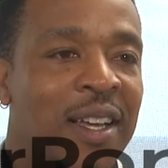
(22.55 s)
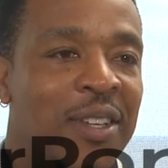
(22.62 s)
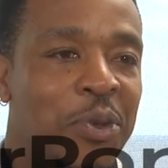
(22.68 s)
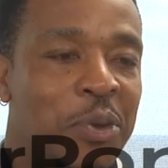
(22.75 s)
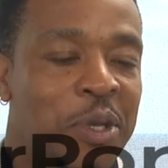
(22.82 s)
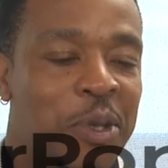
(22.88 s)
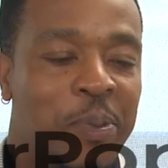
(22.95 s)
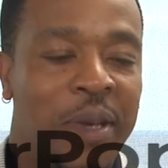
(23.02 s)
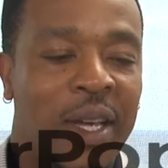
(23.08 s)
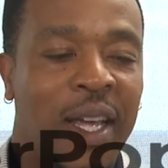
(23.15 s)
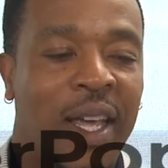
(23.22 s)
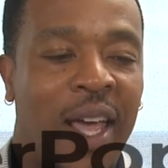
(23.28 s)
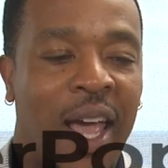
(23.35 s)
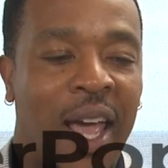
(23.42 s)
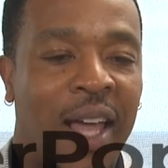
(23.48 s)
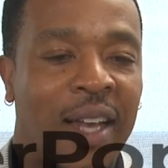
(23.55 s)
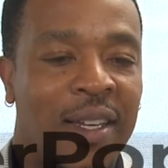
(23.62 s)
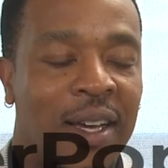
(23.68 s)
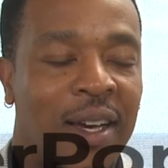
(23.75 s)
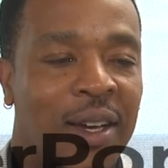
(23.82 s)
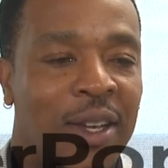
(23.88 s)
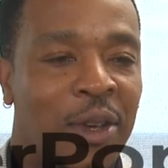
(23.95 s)
so to speak, and
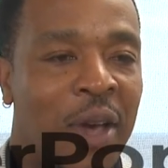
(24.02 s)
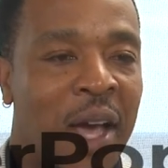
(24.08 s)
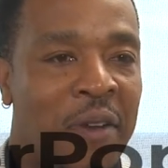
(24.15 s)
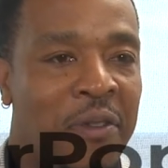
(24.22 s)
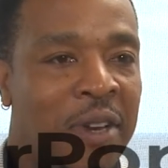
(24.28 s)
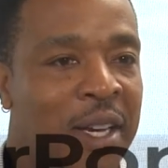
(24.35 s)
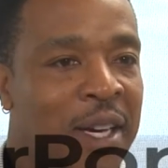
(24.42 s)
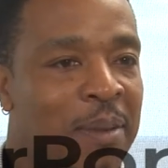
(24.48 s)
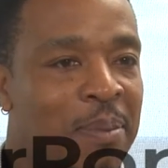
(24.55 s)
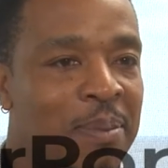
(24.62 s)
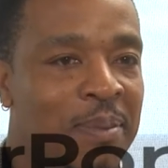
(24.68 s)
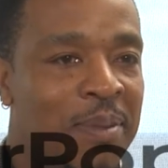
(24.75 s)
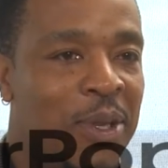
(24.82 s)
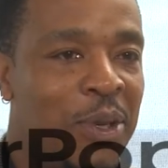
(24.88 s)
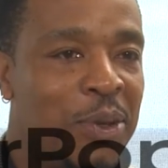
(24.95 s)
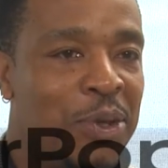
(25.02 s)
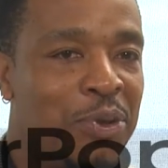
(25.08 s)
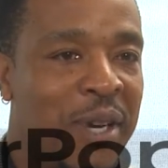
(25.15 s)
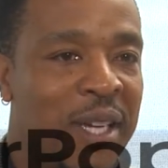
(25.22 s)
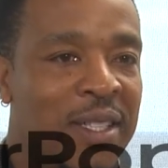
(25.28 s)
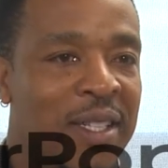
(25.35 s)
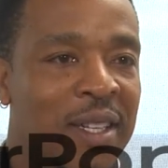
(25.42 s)
uh, you have to come, you know,
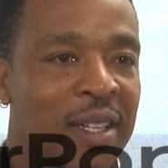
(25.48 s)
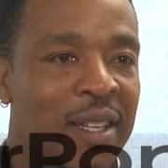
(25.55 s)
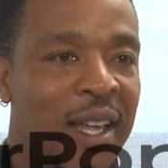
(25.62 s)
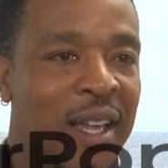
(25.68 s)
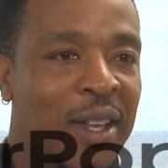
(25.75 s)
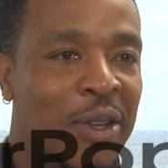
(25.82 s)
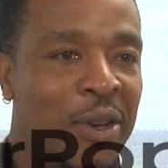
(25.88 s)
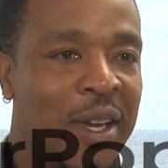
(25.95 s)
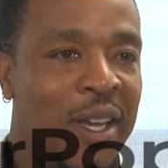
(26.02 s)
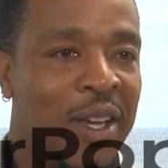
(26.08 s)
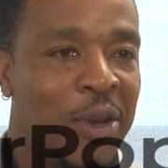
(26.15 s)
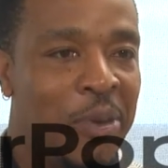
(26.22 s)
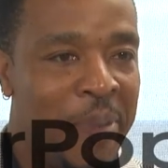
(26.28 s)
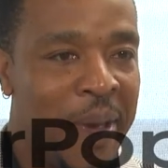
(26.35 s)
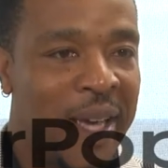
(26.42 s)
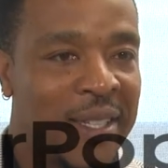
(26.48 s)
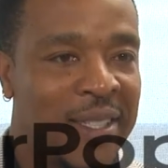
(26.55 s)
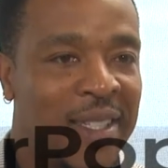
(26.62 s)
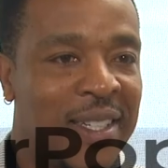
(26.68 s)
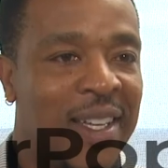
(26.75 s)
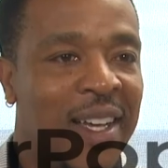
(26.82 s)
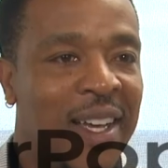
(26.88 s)
dressed and, and, looking your
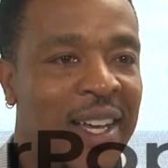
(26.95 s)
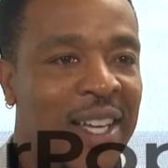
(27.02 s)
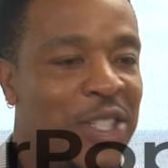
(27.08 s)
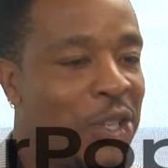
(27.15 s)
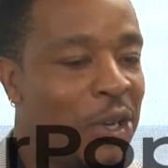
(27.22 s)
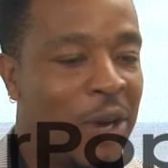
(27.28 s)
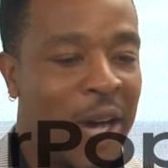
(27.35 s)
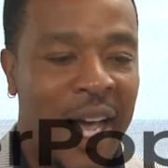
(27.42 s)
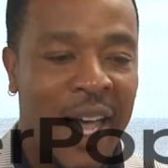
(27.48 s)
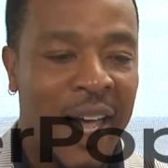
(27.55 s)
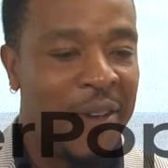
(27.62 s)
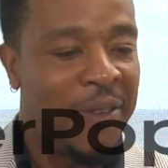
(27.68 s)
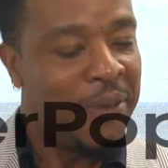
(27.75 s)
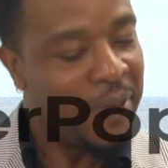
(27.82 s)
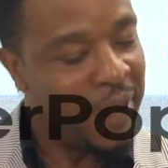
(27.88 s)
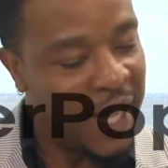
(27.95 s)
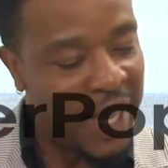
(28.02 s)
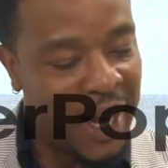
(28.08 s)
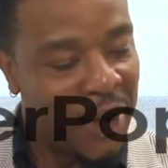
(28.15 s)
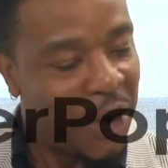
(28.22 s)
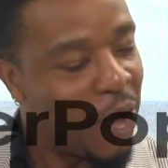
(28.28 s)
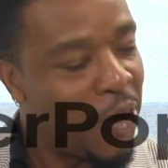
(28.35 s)
best. So I have laid
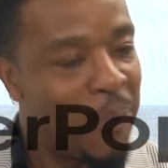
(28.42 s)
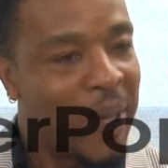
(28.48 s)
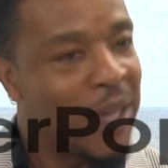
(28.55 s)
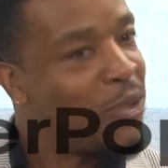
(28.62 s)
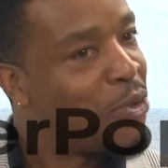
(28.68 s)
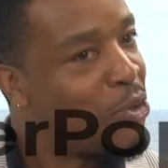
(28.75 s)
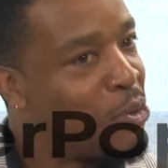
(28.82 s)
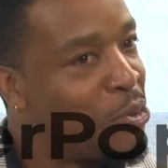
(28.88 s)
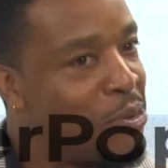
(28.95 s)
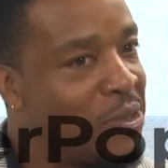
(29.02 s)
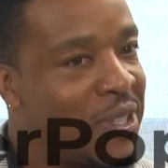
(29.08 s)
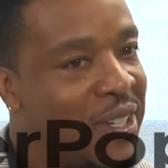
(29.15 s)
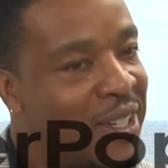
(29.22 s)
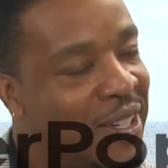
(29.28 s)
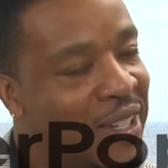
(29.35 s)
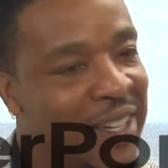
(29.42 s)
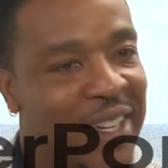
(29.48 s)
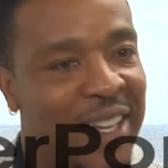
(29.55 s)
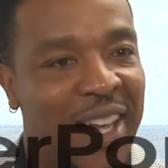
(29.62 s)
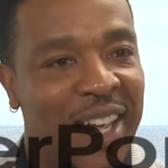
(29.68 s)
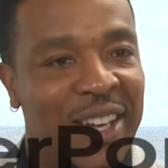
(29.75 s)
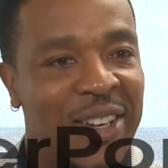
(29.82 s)
out all my suits and
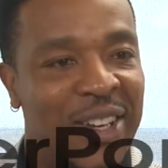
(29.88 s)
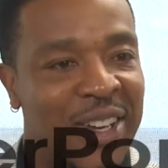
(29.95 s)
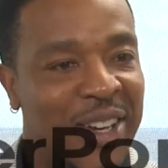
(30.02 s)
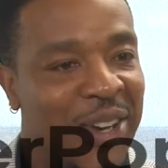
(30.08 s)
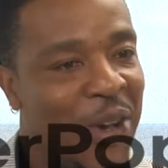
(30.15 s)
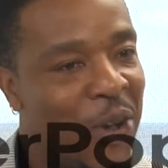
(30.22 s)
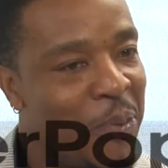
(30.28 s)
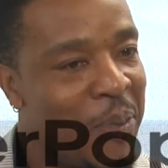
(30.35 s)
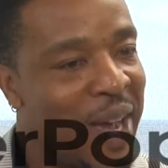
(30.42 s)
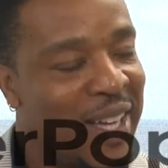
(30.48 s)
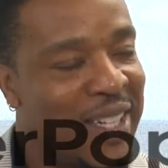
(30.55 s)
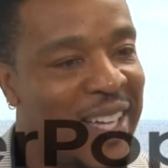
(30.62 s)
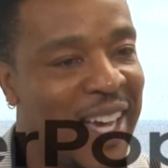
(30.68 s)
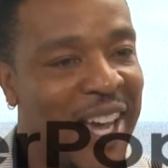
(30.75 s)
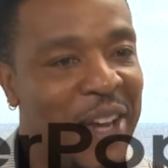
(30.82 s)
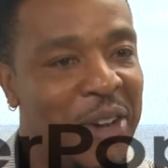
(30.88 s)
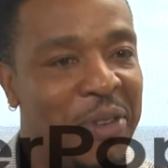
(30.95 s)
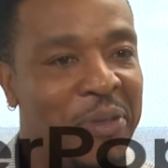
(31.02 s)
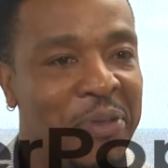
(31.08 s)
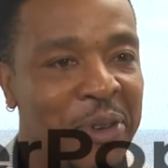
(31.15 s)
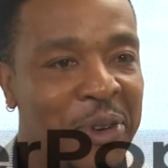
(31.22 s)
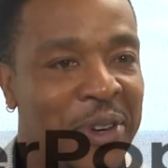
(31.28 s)
and uh, all my attire
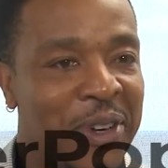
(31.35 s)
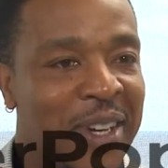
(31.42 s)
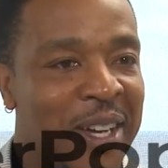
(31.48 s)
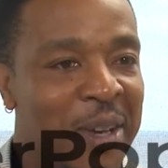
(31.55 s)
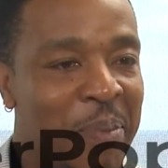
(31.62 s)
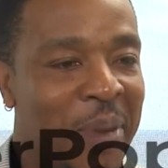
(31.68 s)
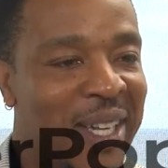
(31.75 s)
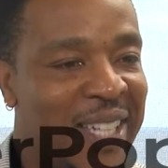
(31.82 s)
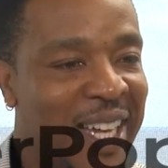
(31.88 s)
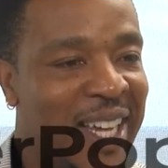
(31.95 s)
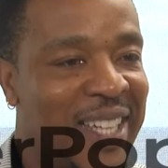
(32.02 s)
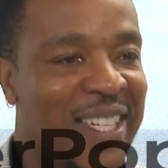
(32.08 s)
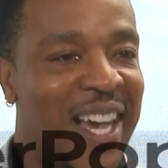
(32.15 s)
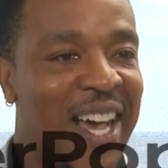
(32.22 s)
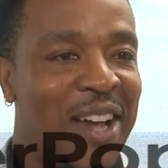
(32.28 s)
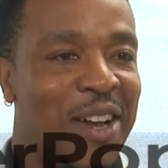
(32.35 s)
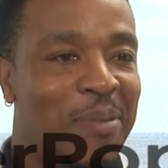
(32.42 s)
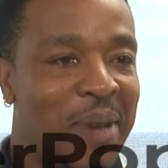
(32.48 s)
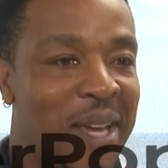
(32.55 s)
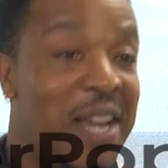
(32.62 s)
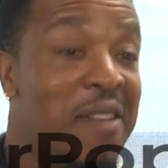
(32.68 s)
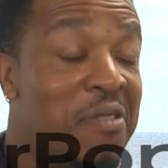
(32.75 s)
for my day attire,
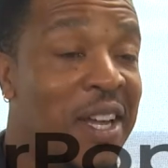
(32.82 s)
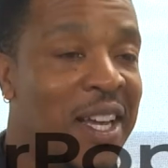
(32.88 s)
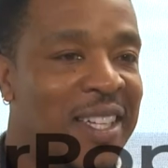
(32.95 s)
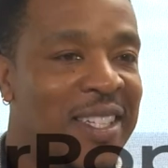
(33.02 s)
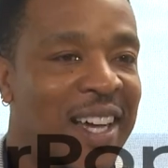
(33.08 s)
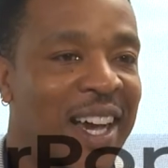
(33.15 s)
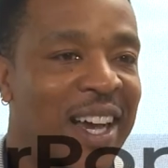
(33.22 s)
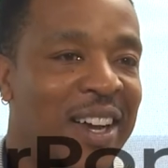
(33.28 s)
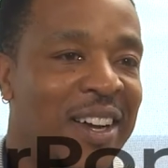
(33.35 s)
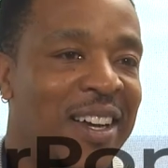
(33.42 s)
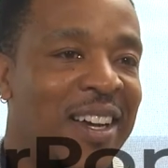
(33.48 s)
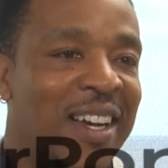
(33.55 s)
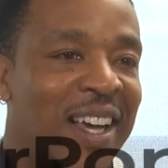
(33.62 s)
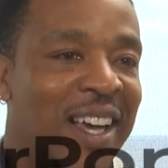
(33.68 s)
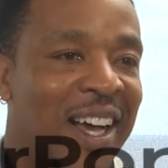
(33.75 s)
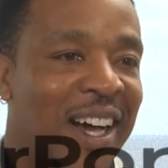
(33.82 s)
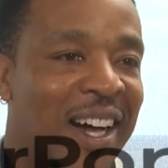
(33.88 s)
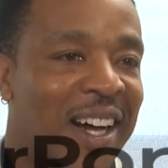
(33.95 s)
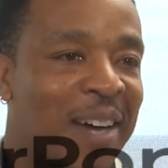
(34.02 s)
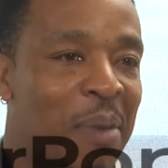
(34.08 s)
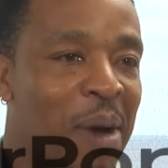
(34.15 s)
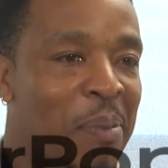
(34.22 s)
my evening attire,
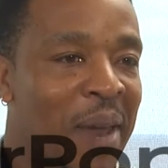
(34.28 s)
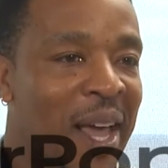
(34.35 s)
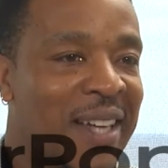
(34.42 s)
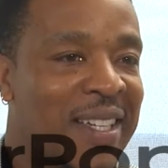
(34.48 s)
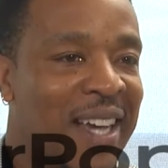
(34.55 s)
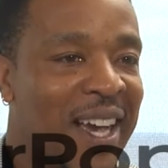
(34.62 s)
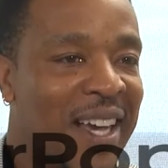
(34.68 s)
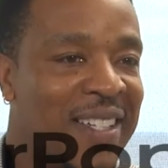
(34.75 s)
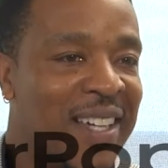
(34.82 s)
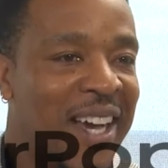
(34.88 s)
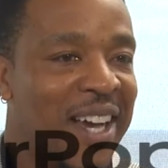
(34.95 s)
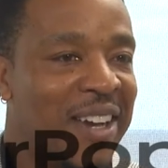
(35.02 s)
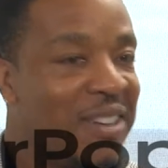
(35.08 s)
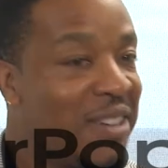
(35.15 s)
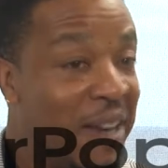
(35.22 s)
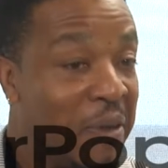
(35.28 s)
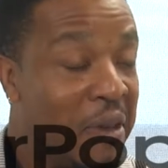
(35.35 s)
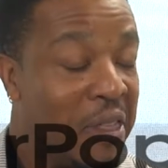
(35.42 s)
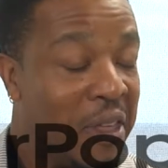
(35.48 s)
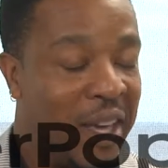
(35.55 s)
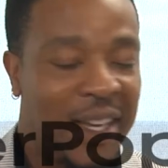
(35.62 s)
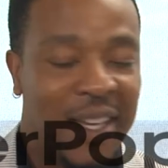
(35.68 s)
uh, my black tie attire,
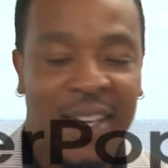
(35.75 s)
everything,